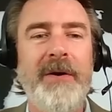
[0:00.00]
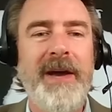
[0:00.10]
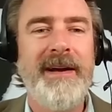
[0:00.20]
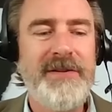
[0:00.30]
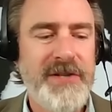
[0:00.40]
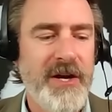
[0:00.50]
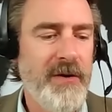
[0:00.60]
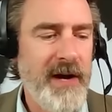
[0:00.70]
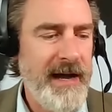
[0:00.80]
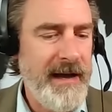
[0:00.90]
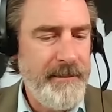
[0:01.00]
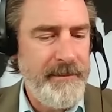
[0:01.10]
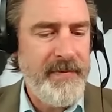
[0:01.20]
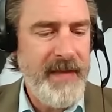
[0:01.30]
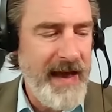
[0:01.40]
Okay, so
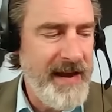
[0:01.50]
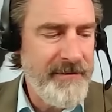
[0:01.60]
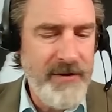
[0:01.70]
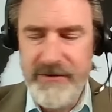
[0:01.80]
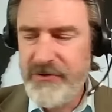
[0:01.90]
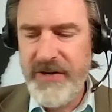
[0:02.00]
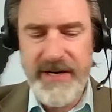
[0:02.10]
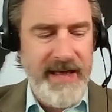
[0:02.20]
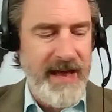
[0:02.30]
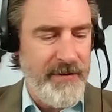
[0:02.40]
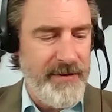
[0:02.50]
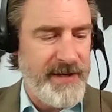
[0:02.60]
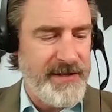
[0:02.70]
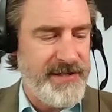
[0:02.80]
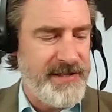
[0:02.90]
um, I never treated that with
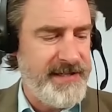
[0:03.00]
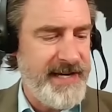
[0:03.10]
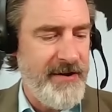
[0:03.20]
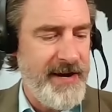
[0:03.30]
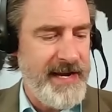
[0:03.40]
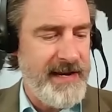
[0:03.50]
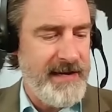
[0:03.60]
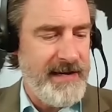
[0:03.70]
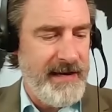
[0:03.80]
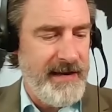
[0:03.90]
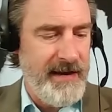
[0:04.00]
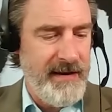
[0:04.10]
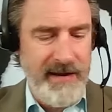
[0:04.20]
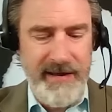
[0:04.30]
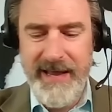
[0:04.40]
much sincerity. Uh,
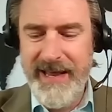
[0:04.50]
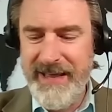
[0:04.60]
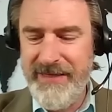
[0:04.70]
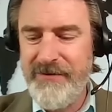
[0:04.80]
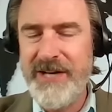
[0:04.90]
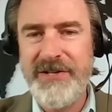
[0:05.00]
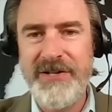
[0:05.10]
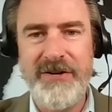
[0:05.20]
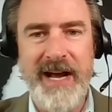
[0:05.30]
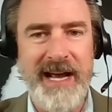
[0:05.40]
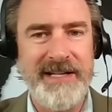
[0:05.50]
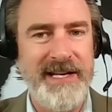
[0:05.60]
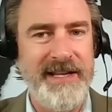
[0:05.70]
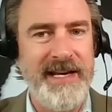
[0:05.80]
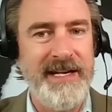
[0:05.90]
and the Russians are
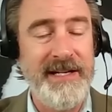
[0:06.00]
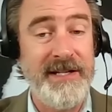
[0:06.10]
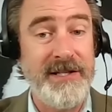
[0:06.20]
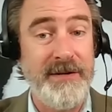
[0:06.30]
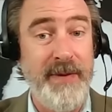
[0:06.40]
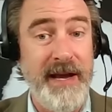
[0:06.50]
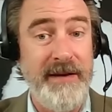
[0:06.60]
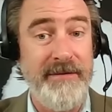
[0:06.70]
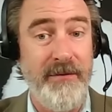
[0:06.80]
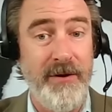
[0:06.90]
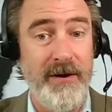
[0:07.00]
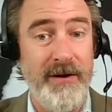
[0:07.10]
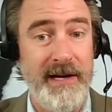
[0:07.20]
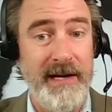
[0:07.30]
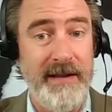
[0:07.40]
asking the Indians to pay
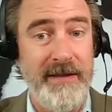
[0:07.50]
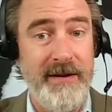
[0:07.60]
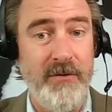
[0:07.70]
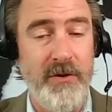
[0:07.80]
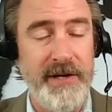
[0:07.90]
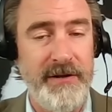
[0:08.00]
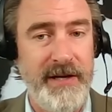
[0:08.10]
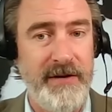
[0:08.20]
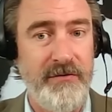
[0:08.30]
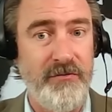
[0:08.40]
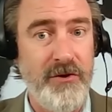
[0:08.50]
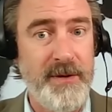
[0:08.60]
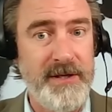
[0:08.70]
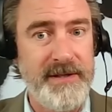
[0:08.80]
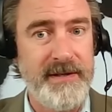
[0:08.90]
for uh, the oil in
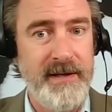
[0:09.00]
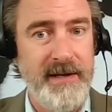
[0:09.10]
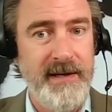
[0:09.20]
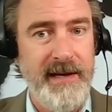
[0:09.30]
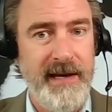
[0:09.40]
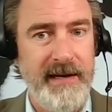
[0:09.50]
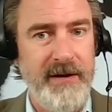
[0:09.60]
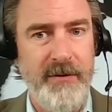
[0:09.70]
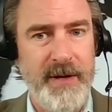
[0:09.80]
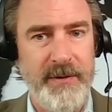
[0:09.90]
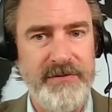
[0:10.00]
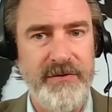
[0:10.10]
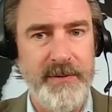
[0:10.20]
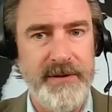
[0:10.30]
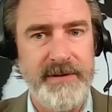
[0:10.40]
rubles. And nobody wants
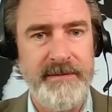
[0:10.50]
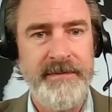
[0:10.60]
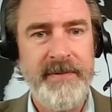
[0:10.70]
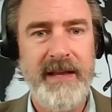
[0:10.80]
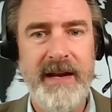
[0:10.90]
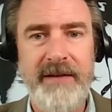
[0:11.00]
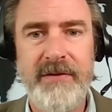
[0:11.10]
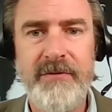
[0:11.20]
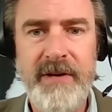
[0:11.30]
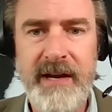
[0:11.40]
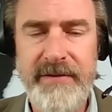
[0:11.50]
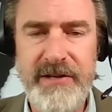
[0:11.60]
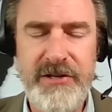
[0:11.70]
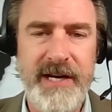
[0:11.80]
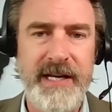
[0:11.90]
rubles, not even the not even the
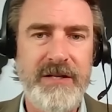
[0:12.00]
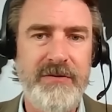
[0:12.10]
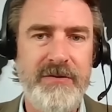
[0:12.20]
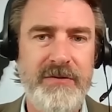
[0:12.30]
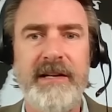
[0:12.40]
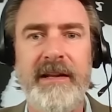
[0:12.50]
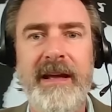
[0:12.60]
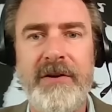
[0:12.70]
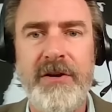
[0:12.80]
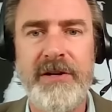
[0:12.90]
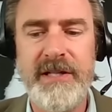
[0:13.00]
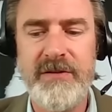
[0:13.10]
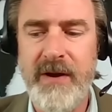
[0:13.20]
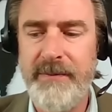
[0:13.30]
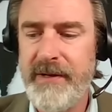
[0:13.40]
Chinese, who technically have a currency
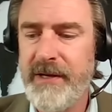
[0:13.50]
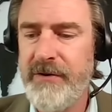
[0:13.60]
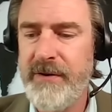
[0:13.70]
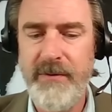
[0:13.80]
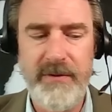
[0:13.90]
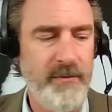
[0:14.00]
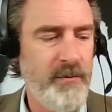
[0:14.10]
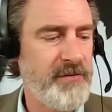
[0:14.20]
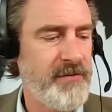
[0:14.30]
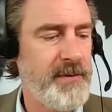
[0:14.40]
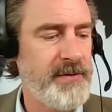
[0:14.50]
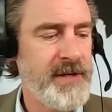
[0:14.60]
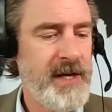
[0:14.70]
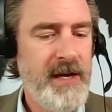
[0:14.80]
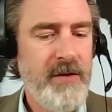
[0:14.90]
swap agreement with, want rubles.
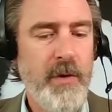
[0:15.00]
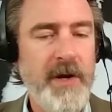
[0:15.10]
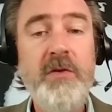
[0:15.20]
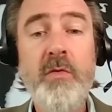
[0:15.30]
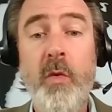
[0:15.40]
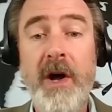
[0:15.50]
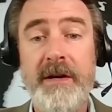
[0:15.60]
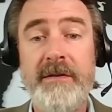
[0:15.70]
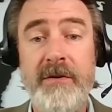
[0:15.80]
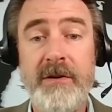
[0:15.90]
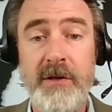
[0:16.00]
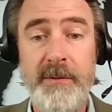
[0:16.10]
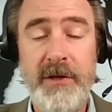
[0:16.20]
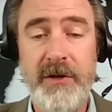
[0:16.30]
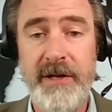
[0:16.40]
What you want for a
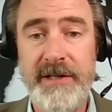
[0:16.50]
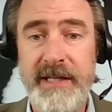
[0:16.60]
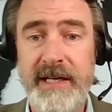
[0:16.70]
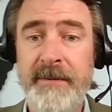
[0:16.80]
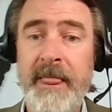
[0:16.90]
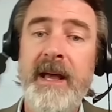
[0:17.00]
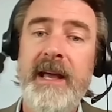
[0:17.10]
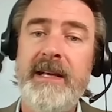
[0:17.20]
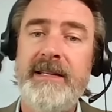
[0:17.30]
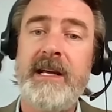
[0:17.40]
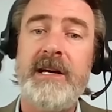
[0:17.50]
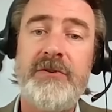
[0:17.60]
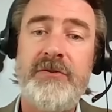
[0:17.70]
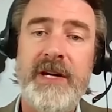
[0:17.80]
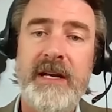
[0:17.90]
global currency is a
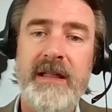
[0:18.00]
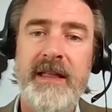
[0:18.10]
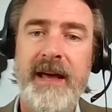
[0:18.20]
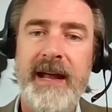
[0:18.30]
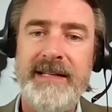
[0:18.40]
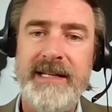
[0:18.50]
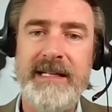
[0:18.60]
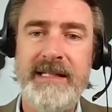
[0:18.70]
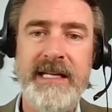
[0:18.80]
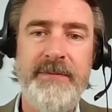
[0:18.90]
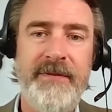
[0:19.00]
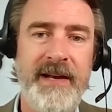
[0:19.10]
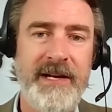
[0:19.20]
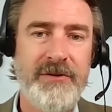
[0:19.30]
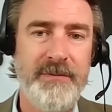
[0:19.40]
country that has a deep
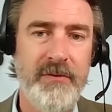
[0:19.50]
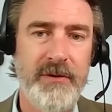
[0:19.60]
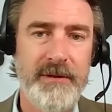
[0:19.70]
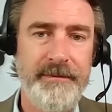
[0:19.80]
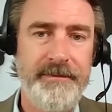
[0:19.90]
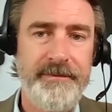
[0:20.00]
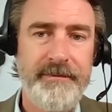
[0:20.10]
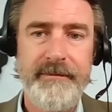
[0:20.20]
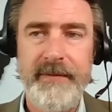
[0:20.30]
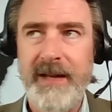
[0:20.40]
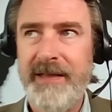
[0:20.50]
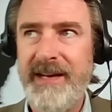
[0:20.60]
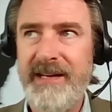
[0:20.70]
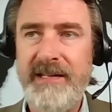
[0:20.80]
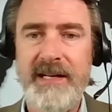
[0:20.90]
financial pool,
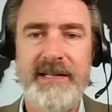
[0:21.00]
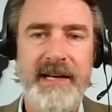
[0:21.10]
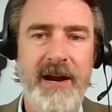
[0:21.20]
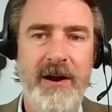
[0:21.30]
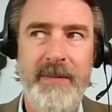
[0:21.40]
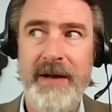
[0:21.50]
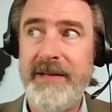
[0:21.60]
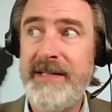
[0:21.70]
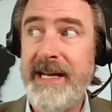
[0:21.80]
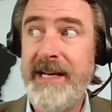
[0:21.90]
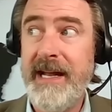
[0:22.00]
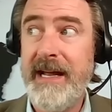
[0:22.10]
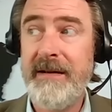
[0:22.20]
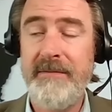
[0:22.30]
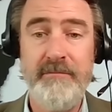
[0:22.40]
that doesn't care about the
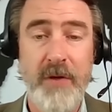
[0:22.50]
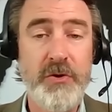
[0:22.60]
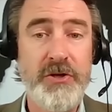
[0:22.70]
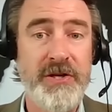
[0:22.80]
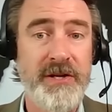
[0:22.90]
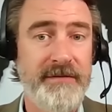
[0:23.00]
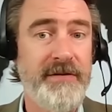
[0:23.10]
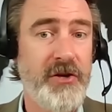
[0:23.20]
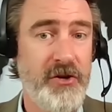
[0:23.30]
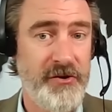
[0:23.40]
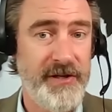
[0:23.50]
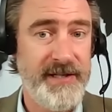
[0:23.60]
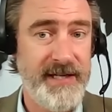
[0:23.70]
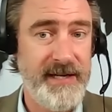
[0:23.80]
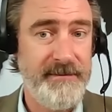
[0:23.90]
day-to-day motion of the
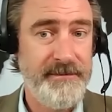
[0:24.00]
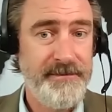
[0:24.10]
currency,